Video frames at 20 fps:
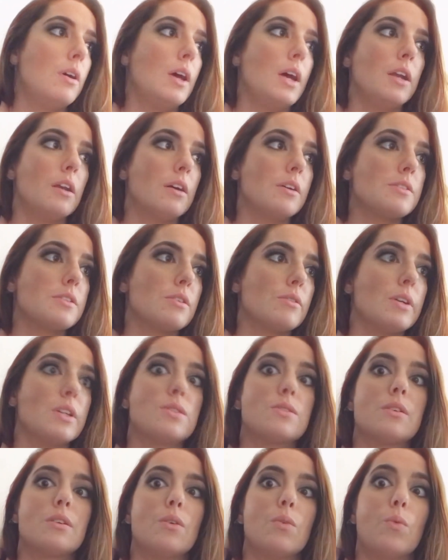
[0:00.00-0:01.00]
And also,
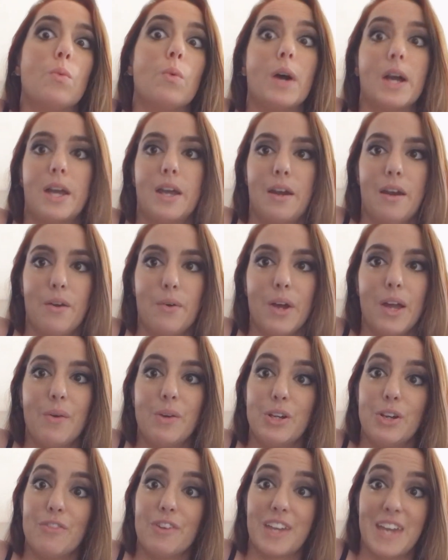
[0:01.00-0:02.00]
it's wicked annoying
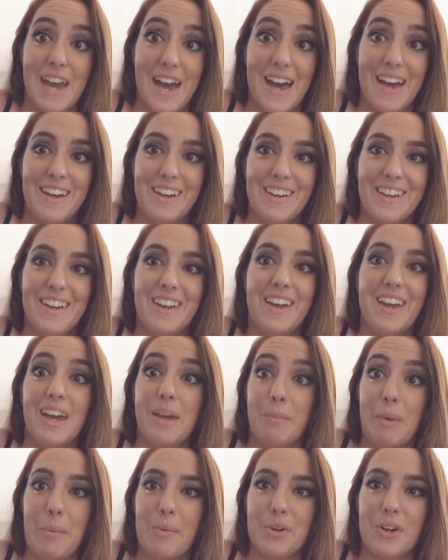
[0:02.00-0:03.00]
when you have a cat
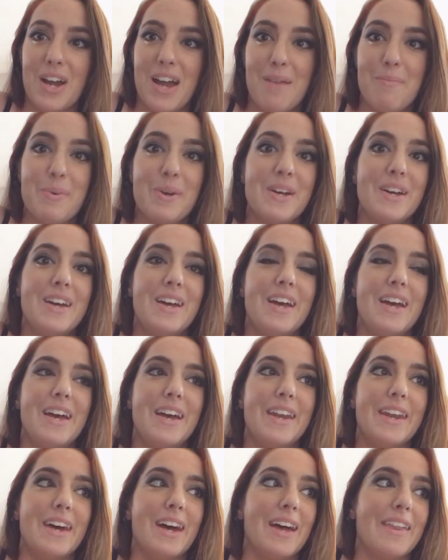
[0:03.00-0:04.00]
and bubble wrap,
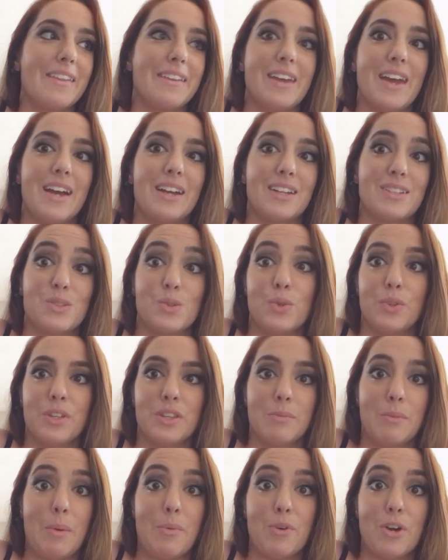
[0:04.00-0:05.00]
and the cat gets a hold
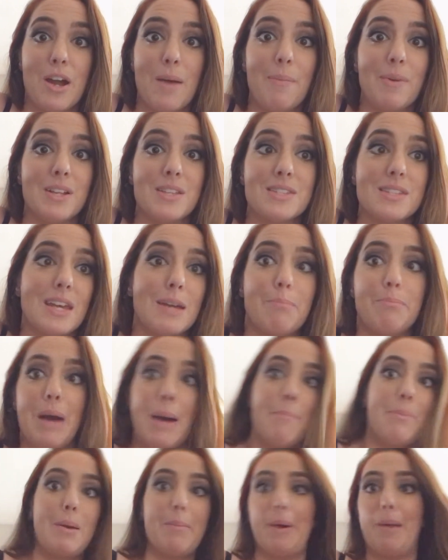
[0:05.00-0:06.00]
of the bubble wrap, and it's like
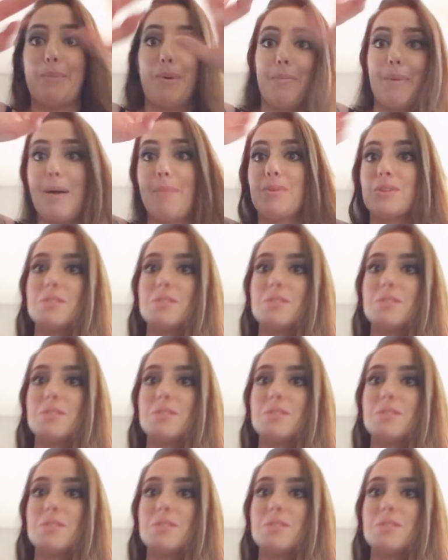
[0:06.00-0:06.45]
pop, pop, pop, pop, pop.